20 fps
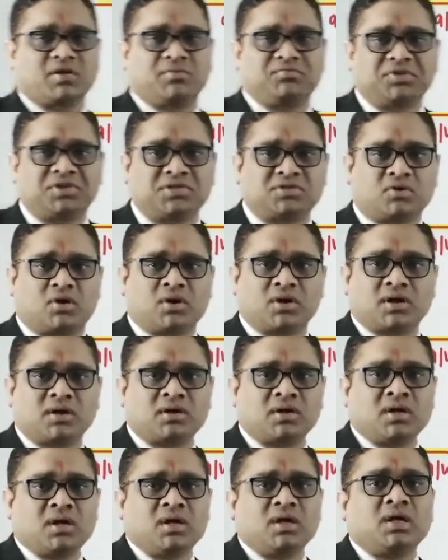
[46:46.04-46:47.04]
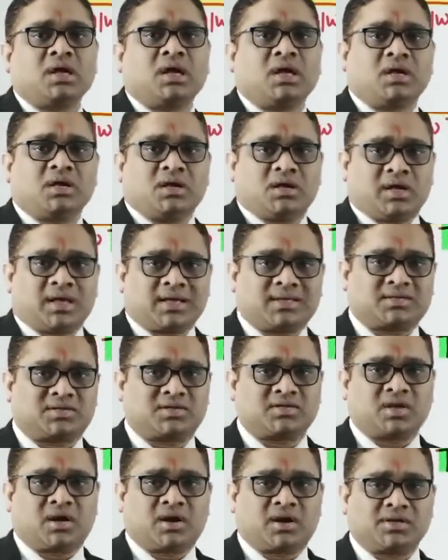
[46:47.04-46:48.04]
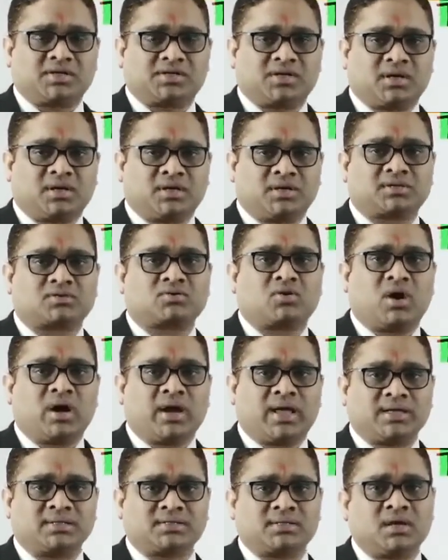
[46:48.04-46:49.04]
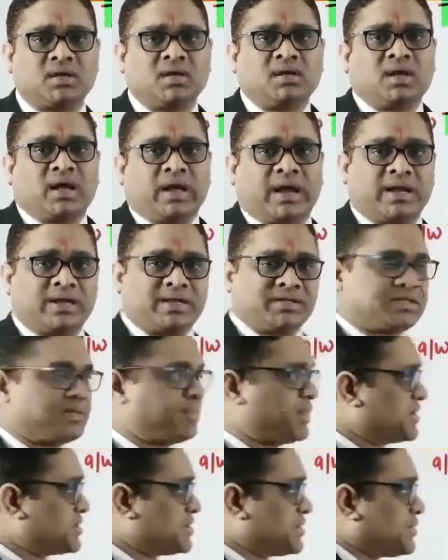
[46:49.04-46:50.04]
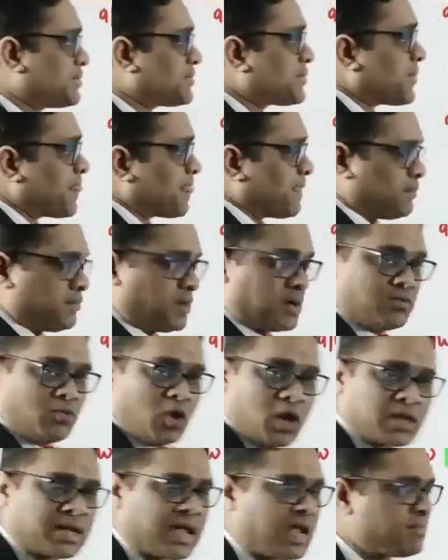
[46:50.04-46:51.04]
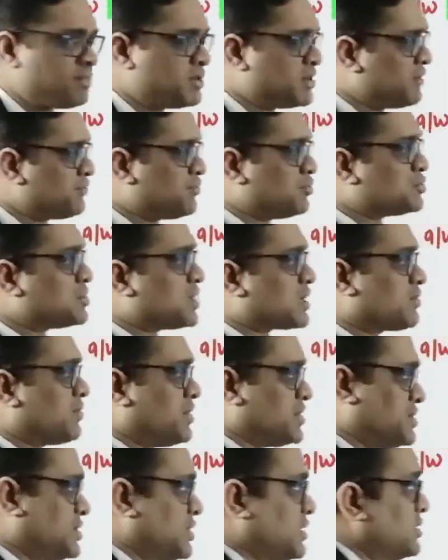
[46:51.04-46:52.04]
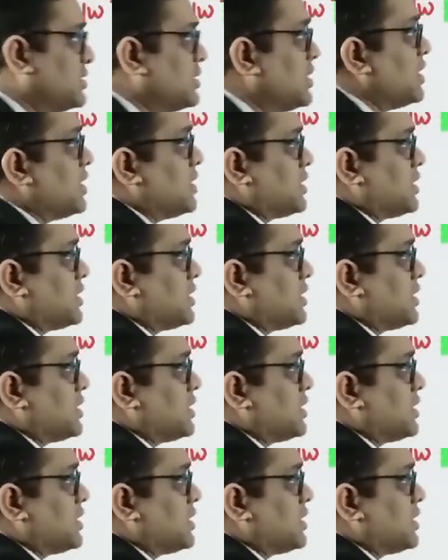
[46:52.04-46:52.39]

of the disorder in next generation is called as anticipation. But what can be the future question?